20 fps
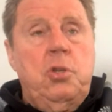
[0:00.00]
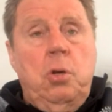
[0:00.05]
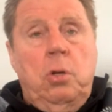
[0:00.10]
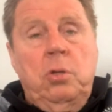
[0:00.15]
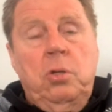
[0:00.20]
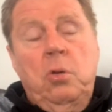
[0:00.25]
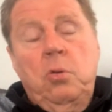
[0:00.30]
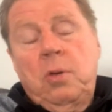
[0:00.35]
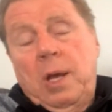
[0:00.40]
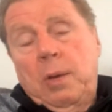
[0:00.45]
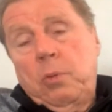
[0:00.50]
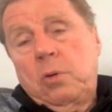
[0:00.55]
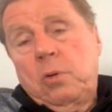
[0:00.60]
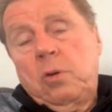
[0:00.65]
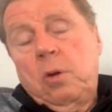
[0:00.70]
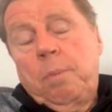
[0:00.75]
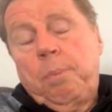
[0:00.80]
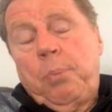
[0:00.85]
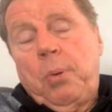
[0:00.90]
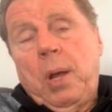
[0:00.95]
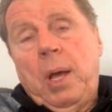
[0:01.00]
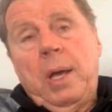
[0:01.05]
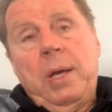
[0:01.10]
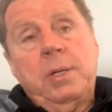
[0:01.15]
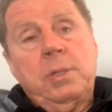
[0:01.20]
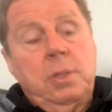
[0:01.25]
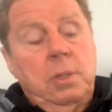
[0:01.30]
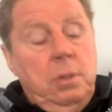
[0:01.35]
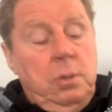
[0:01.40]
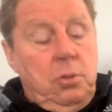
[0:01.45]
John knew they were good
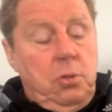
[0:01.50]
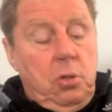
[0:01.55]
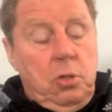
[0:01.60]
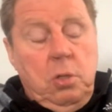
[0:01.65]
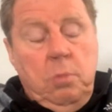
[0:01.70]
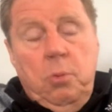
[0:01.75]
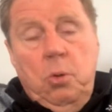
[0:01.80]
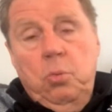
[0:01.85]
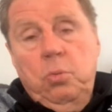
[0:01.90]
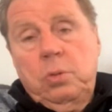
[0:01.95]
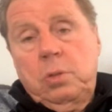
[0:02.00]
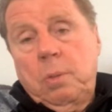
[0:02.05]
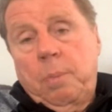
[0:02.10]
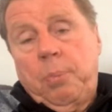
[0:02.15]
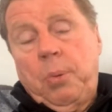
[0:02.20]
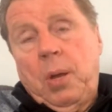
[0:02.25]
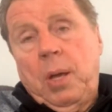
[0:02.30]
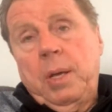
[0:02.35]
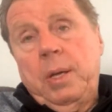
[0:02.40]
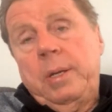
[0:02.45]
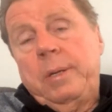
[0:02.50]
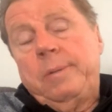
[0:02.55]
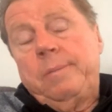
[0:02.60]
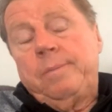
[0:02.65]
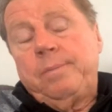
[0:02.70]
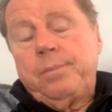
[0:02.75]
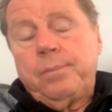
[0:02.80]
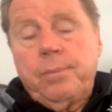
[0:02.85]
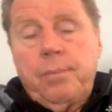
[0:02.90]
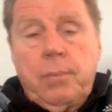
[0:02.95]
players and took them all to play
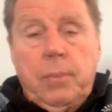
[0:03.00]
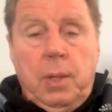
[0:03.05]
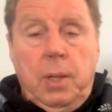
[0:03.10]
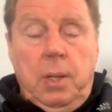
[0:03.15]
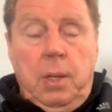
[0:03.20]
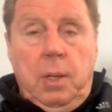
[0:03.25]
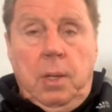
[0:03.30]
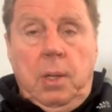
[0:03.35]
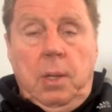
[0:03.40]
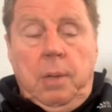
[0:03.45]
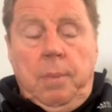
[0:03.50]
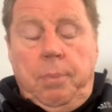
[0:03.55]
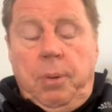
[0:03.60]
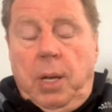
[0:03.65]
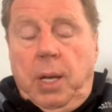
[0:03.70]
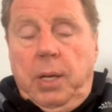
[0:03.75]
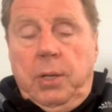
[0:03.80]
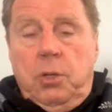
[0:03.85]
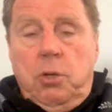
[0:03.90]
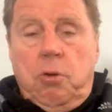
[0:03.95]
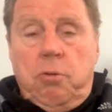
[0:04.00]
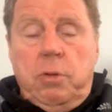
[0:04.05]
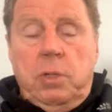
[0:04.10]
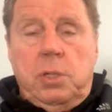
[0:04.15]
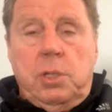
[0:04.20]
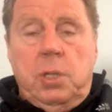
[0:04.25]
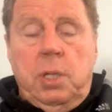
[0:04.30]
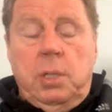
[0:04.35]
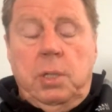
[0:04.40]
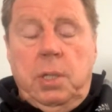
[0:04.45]
at
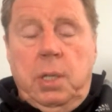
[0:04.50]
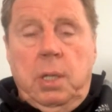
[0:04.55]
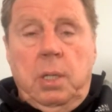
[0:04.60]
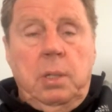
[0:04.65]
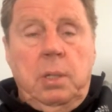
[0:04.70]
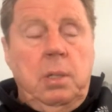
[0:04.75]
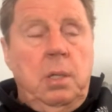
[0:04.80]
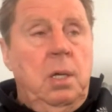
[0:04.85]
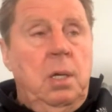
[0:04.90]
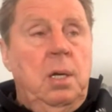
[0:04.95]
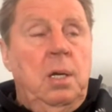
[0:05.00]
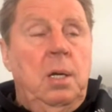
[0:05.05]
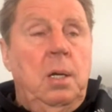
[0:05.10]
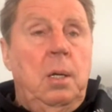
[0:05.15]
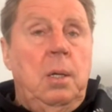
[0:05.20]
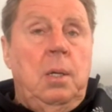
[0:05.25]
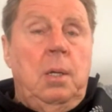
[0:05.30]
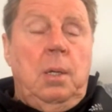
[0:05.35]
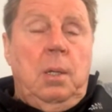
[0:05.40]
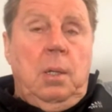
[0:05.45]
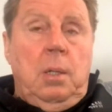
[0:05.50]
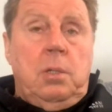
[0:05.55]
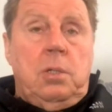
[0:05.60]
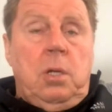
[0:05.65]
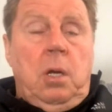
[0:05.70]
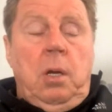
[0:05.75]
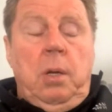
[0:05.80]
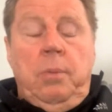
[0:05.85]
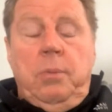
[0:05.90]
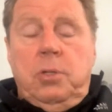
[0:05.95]
Norwich City, and
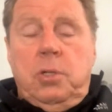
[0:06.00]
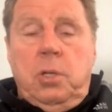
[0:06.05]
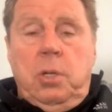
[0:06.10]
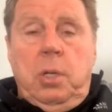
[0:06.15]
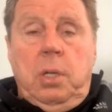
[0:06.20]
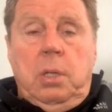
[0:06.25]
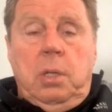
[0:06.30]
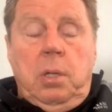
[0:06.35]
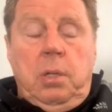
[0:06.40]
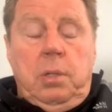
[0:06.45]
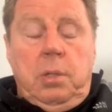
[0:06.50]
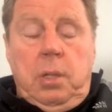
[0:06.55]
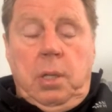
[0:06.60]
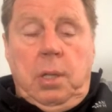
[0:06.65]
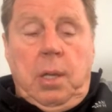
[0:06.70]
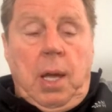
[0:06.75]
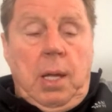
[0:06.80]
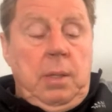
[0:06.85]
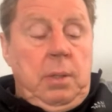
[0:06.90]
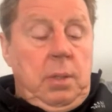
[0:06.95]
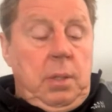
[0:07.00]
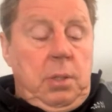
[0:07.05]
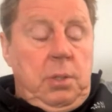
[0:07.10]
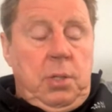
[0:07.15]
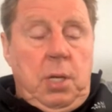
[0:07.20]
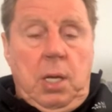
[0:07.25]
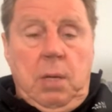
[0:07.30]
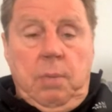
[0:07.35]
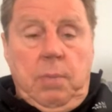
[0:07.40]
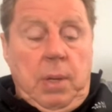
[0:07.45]
so it was the
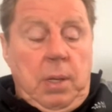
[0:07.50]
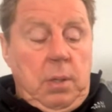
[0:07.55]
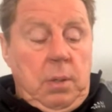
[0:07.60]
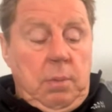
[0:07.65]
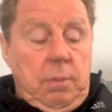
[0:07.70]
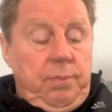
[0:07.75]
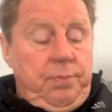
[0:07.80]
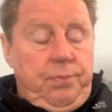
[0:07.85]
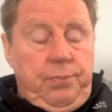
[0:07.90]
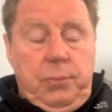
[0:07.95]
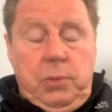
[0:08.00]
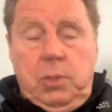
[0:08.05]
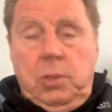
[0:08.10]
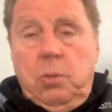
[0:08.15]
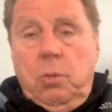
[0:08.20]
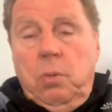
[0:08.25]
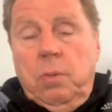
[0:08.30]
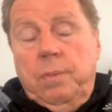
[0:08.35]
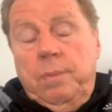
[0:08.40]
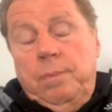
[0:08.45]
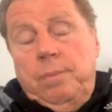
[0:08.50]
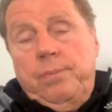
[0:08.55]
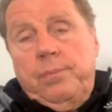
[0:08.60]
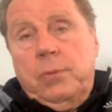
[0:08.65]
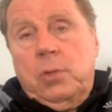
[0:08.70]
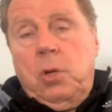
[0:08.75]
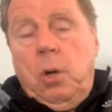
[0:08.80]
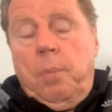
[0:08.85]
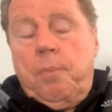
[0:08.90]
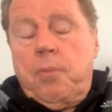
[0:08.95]
team sort of
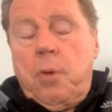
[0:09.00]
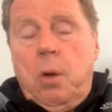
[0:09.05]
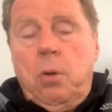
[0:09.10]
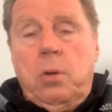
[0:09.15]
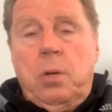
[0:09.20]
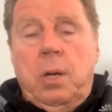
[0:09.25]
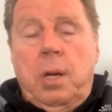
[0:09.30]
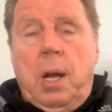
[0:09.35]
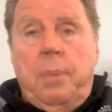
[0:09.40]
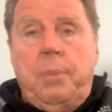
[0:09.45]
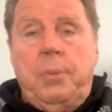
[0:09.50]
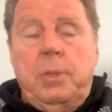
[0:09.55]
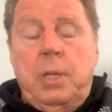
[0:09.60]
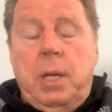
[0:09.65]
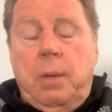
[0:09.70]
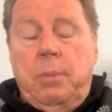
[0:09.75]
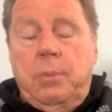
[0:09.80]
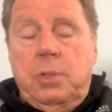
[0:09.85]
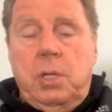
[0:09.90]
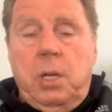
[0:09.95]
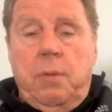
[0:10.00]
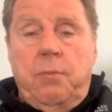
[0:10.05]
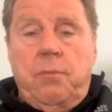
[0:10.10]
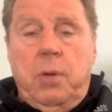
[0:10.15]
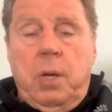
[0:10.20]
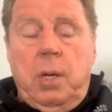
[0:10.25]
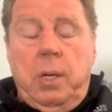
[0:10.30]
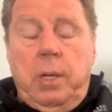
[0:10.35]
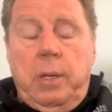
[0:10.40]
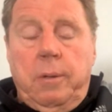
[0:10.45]
got broken up, and that was it
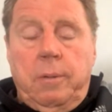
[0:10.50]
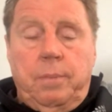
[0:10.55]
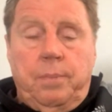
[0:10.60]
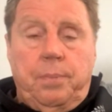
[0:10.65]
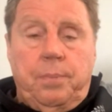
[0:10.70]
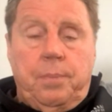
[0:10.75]
really.